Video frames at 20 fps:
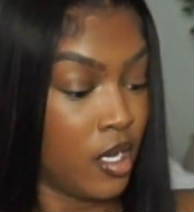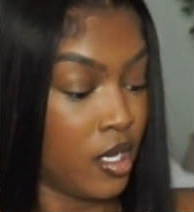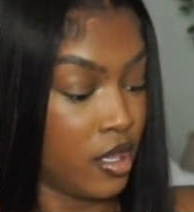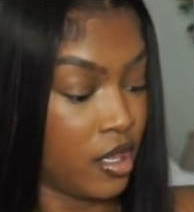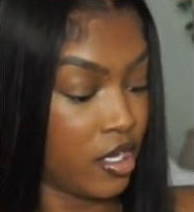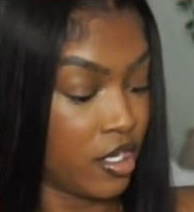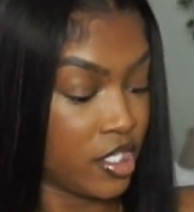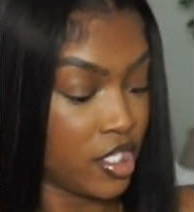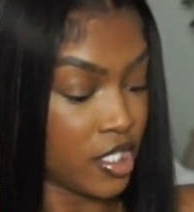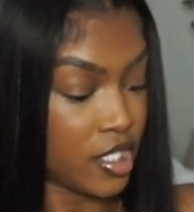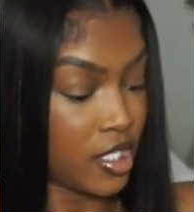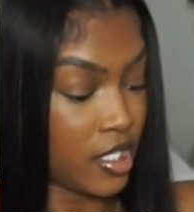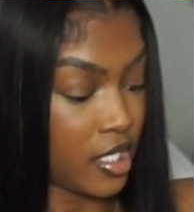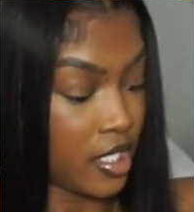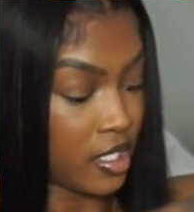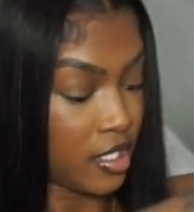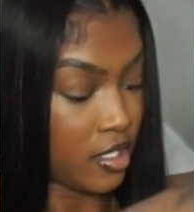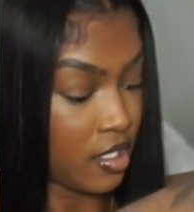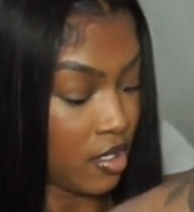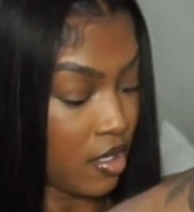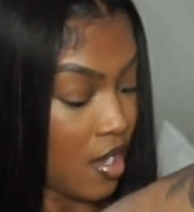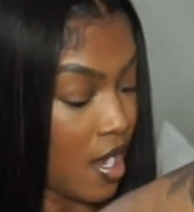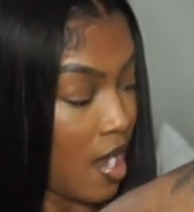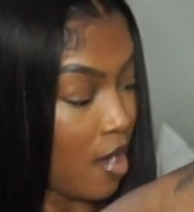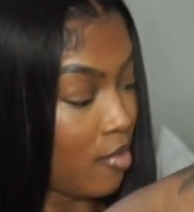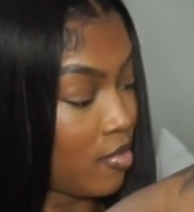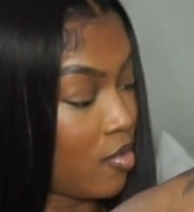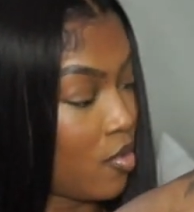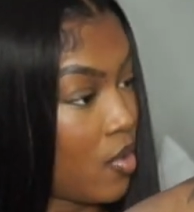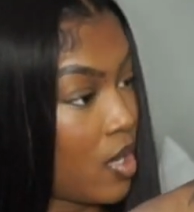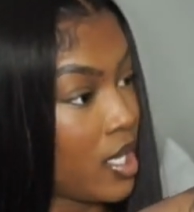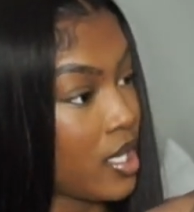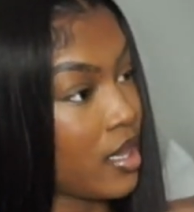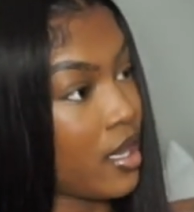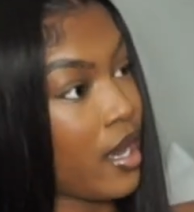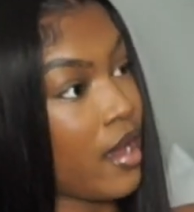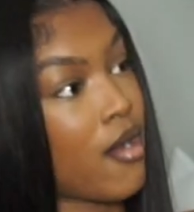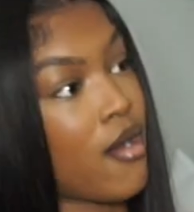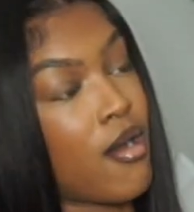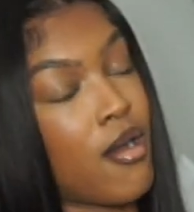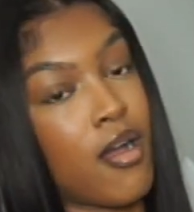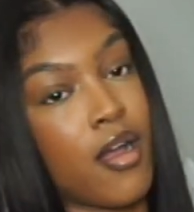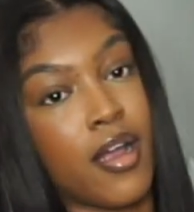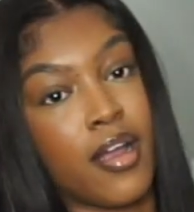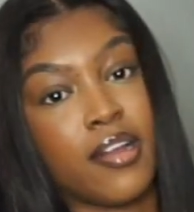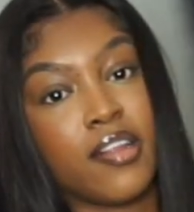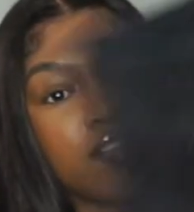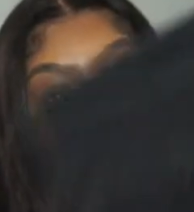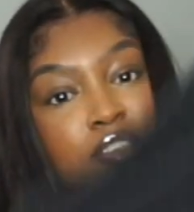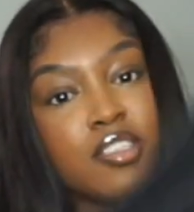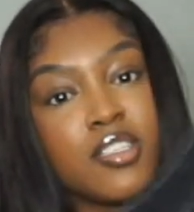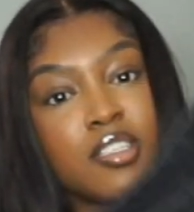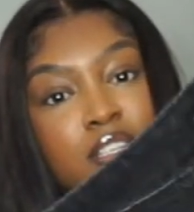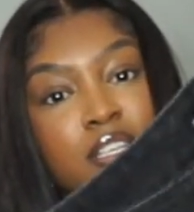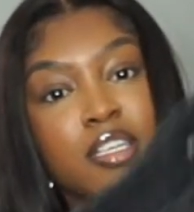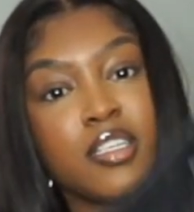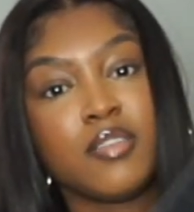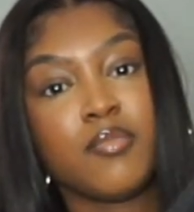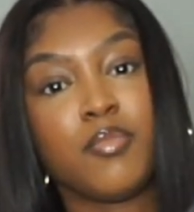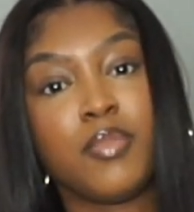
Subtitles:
They're just these, look how long they are. They're just these